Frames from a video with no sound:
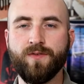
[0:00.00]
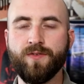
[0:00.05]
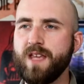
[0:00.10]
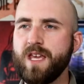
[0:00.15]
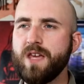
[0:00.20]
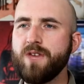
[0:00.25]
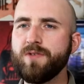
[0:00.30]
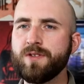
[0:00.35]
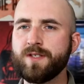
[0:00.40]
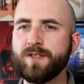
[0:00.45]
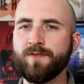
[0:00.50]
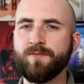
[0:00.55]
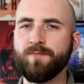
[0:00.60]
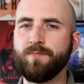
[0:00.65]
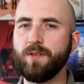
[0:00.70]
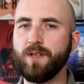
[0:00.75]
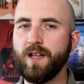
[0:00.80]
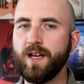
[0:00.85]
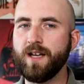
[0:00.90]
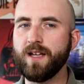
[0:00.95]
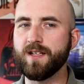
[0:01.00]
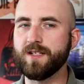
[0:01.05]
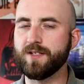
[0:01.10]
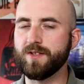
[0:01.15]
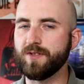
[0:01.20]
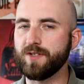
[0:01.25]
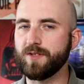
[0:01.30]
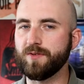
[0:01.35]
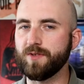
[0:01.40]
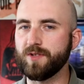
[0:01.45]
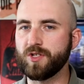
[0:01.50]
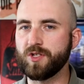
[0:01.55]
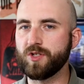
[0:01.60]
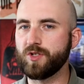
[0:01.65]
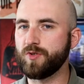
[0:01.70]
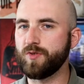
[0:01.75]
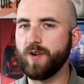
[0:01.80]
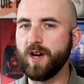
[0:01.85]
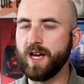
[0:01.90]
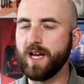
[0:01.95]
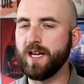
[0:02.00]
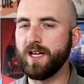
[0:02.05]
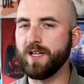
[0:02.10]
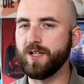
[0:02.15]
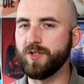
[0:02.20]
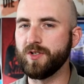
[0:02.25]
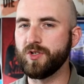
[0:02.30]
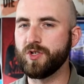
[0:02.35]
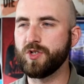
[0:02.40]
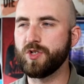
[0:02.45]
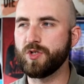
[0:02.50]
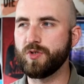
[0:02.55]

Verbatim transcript: The use of blood is also a strange